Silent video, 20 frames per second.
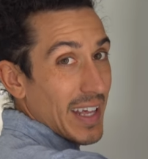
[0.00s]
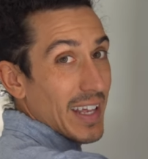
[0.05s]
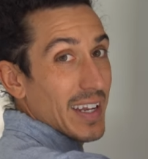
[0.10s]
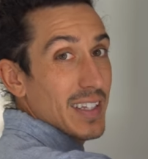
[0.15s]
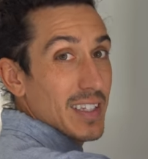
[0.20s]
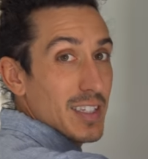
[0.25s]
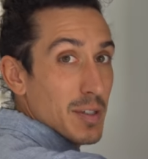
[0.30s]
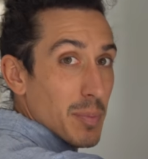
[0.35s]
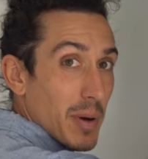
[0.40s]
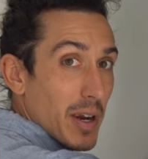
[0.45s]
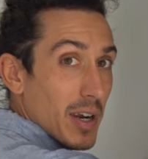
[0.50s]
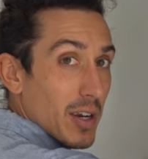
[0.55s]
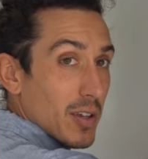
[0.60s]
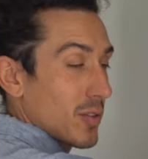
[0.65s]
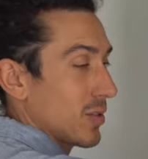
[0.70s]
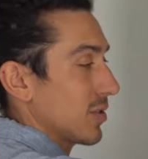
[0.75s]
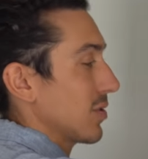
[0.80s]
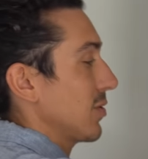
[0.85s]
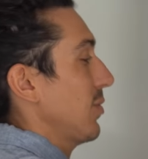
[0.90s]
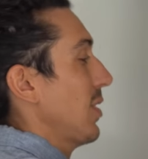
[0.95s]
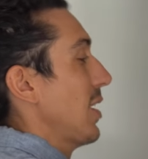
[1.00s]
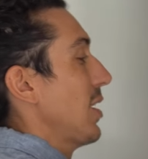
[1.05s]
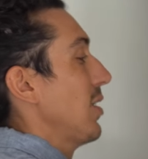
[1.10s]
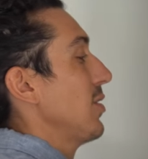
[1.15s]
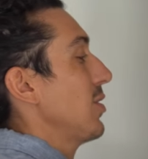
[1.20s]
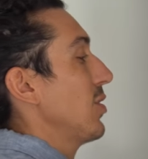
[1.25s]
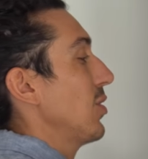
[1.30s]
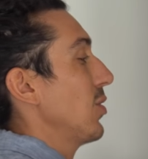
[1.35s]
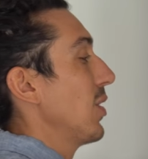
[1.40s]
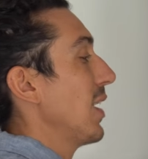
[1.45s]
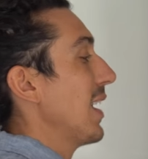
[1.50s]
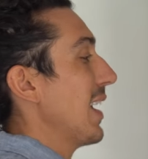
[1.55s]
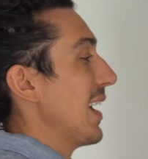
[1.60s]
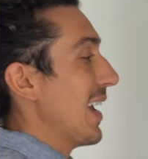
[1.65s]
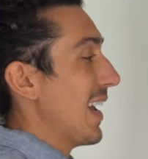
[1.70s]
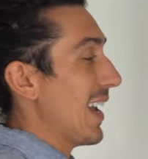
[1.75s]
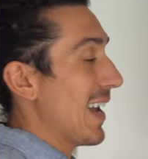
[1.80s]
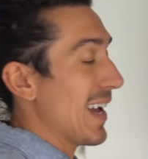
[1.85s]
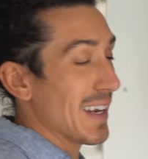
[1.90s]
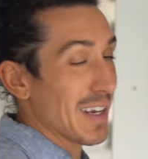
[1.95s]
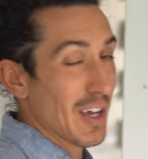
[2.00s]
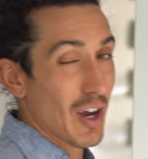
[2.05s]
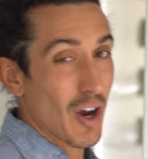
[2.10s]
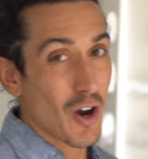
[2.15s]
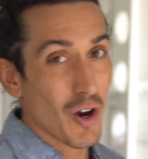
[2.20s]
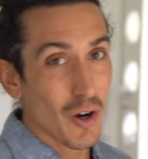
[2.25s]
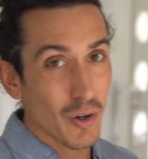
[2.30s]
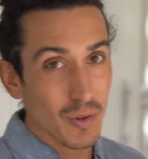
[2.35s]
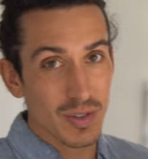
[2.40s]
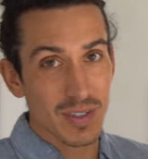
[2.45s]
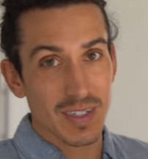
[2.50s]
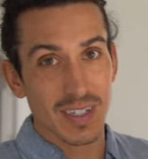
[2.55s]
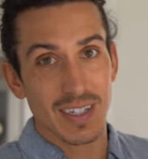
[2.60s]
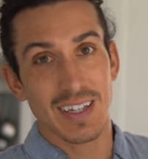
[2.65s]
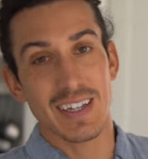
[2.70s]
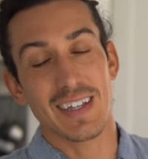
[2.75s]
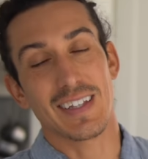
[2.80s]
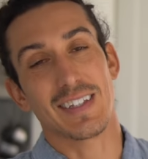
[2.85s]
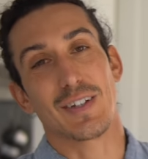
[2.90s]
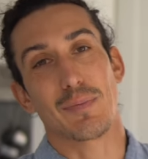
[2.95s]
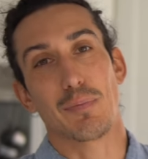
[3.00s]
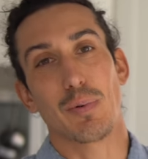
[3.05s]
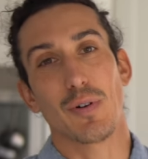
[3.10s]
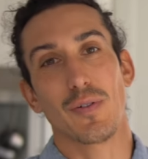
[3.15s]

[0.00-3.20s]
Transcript: and inspire those around you, and hosting is a